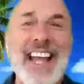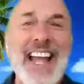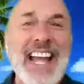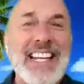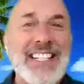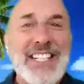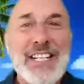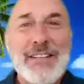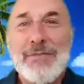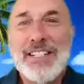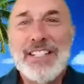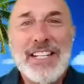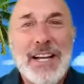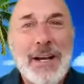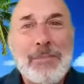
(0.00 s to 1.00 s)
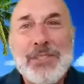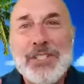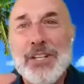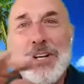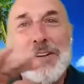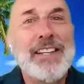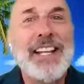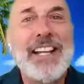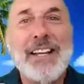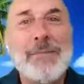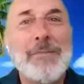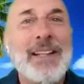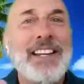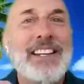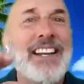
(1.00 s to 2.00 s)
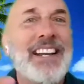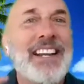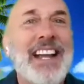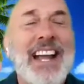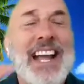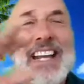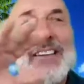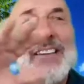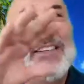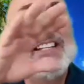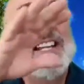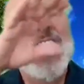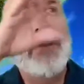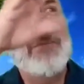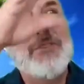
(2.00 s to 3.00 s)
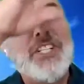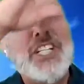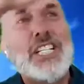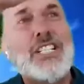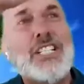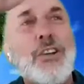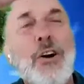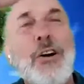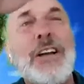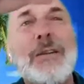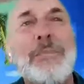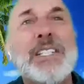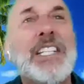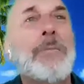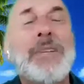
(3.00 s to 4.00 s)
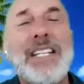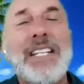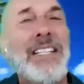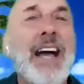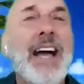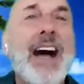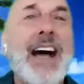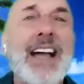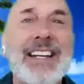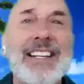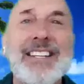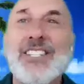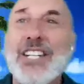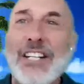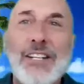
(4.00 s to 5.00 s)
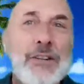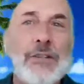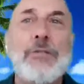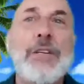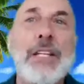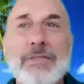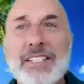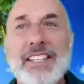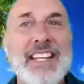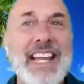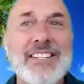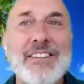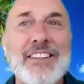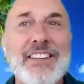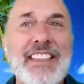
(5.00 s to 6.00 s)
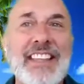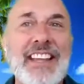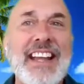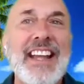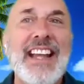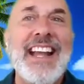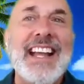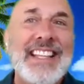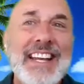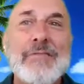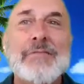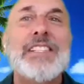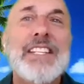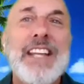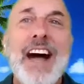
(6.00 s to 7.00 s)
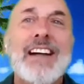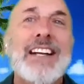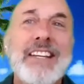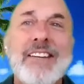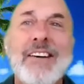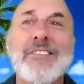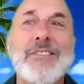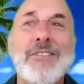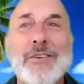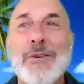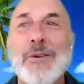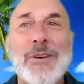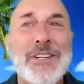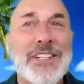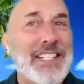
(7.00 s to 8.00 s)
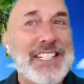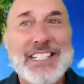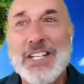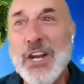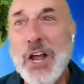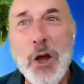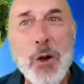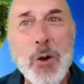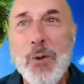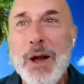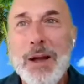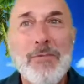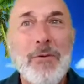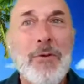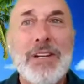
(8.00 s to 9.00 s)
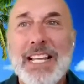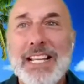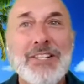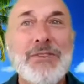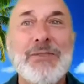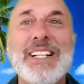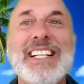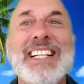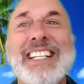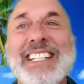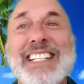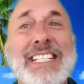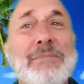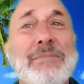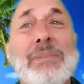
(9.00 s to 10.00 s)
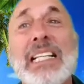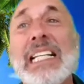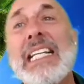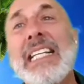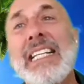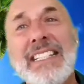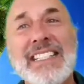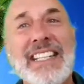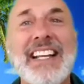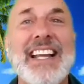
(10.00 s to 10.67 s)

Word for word: and she was observing him, and and every time she saw him, somebody died, and she knew he was the Angel of Death. And then he was knocking on her door, and she says, "No, I won't let you in." He says, "Please."